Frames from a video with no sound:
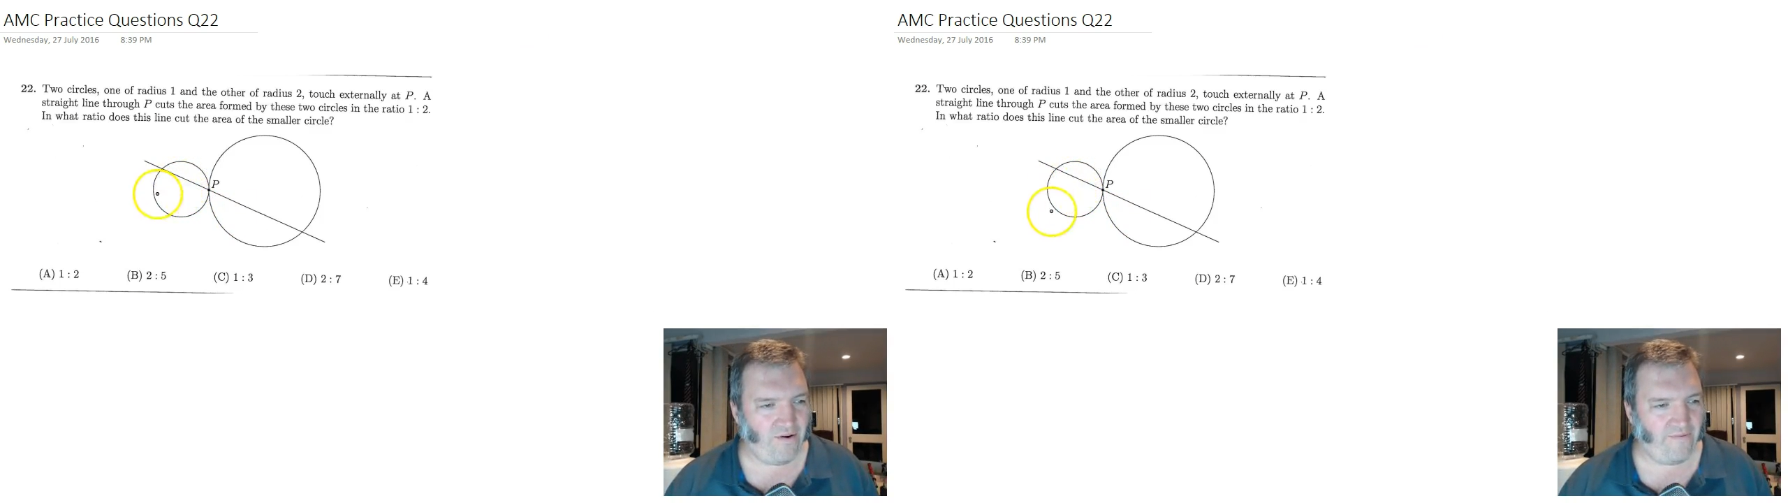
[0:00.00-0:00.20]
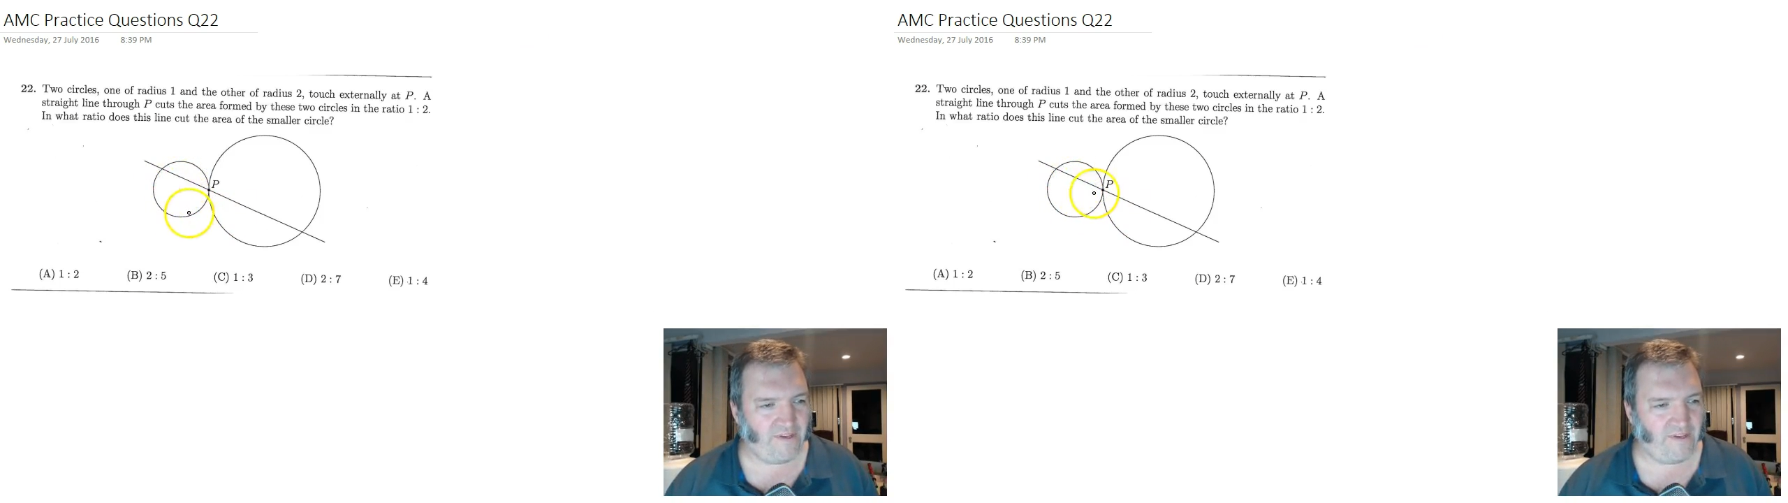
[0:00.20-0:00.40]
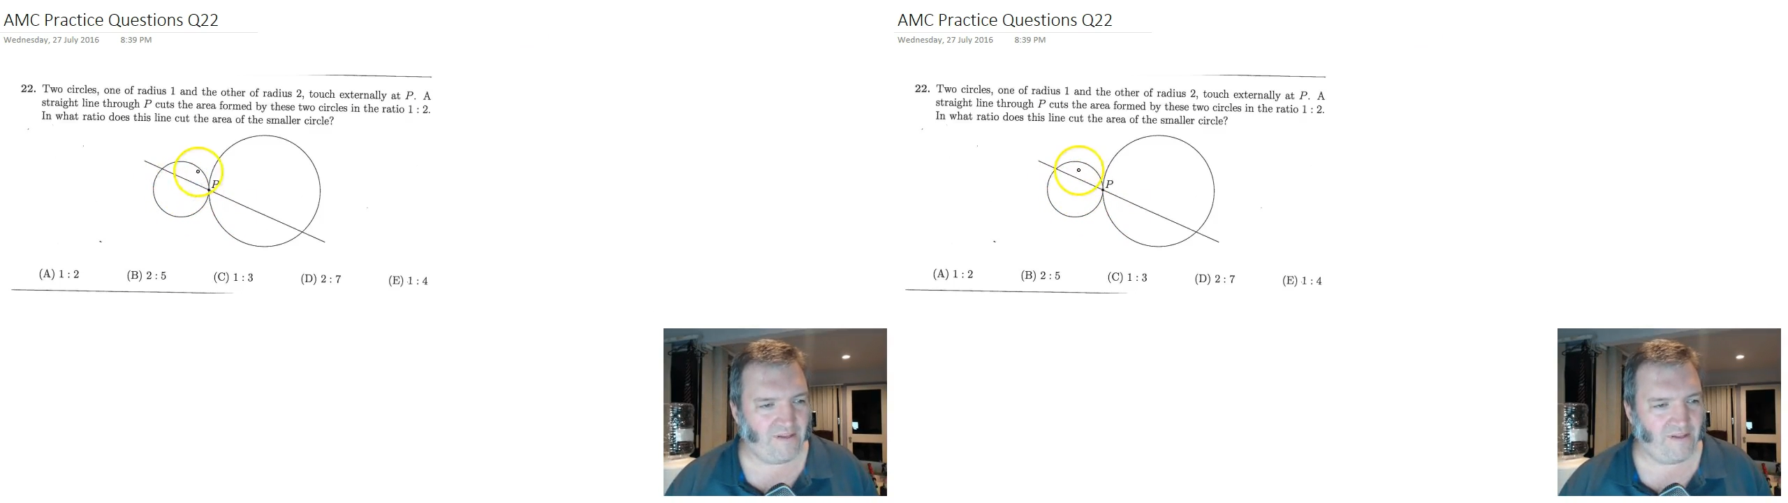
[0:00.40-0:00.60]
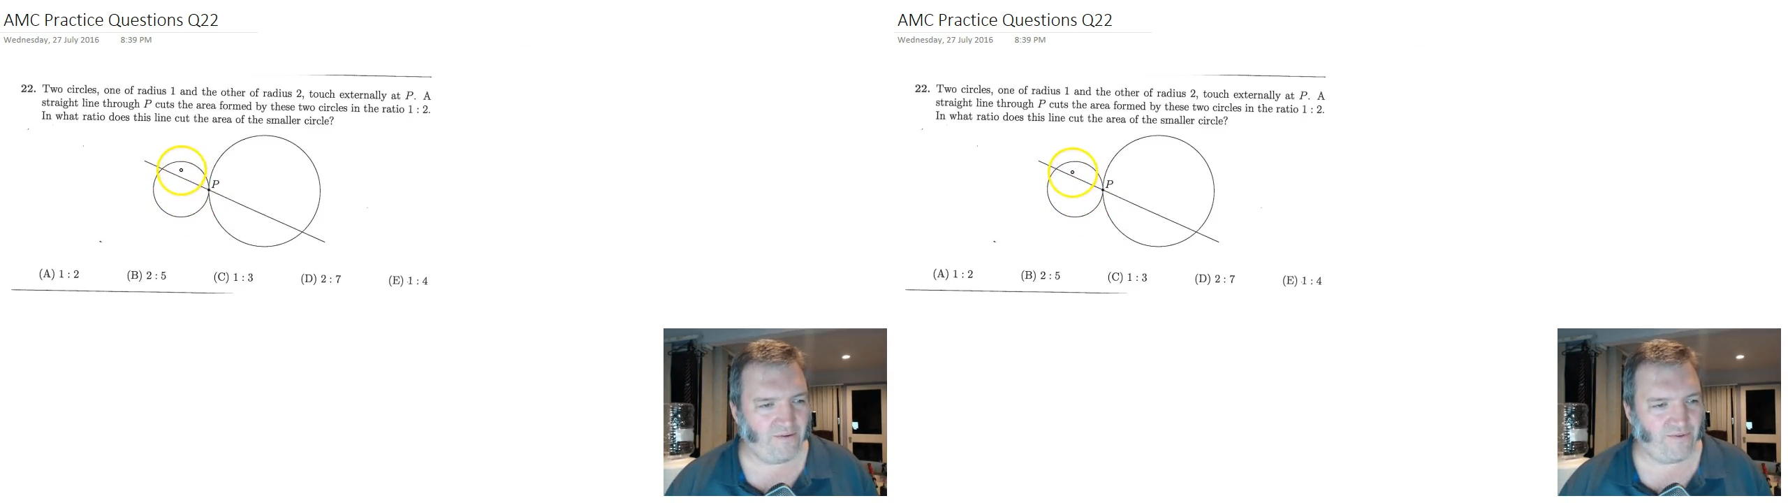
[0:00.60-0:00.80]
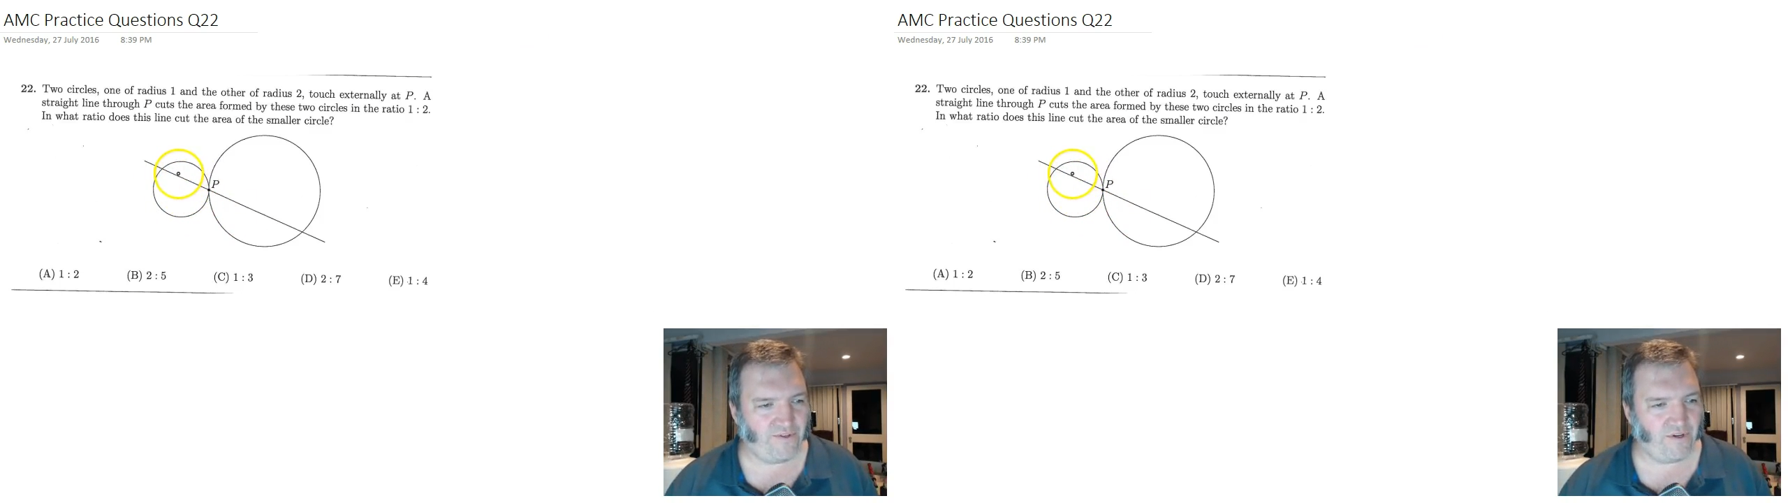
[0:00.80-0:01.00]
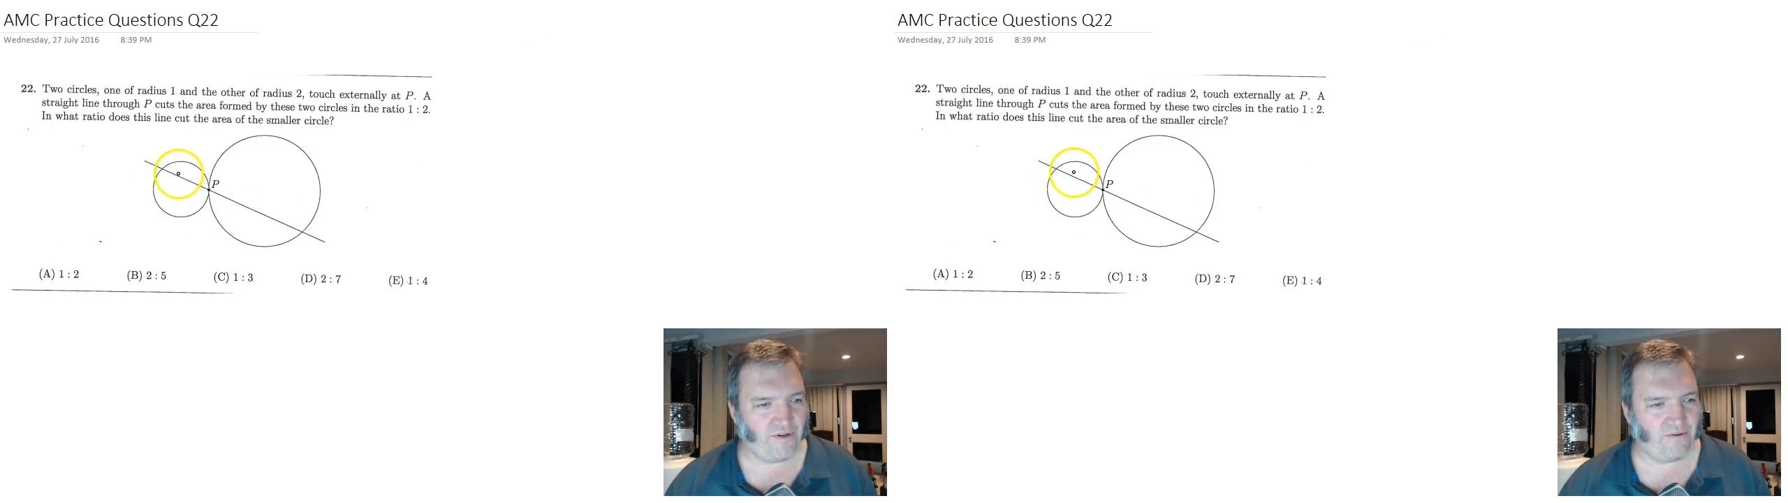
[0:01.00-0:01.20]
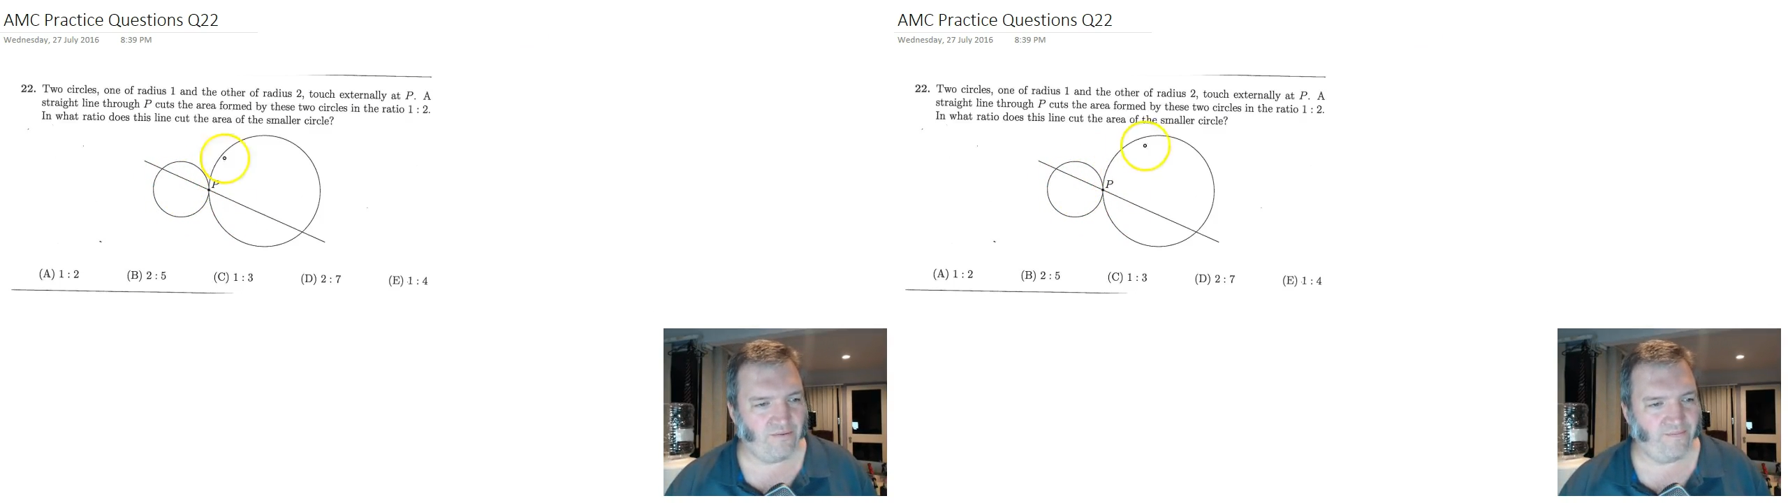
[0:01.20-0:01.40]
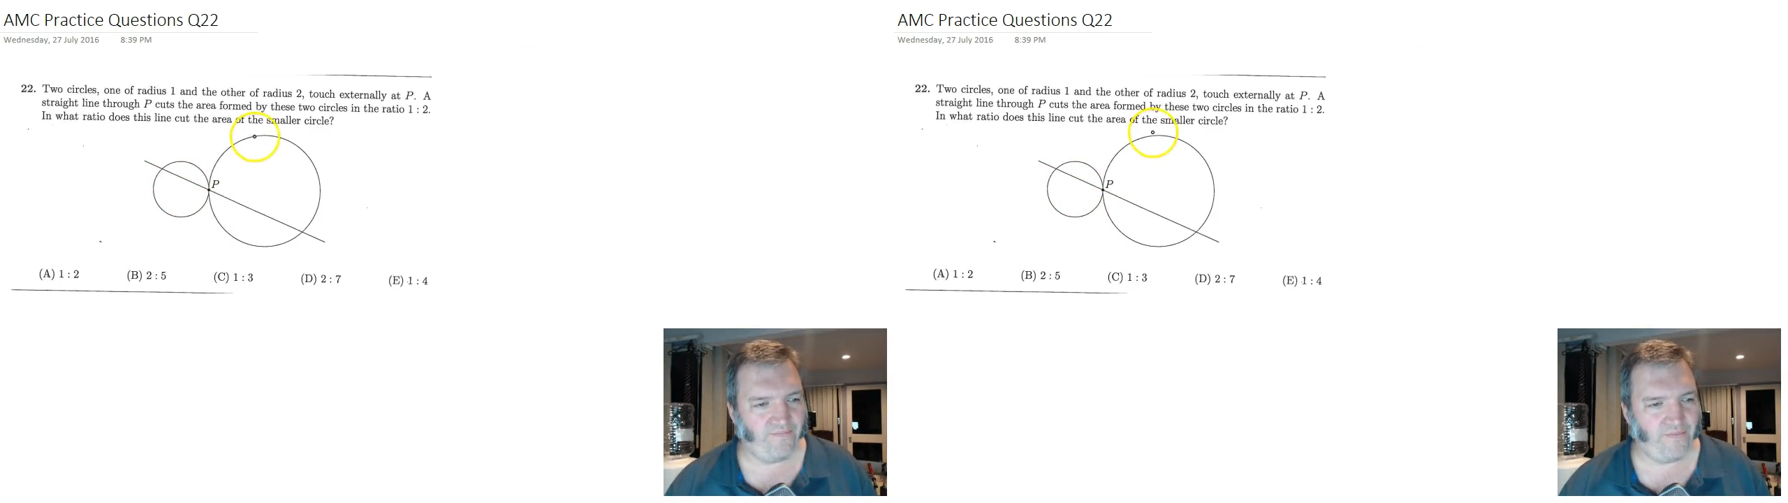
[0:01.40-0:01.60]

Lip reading: of this little circle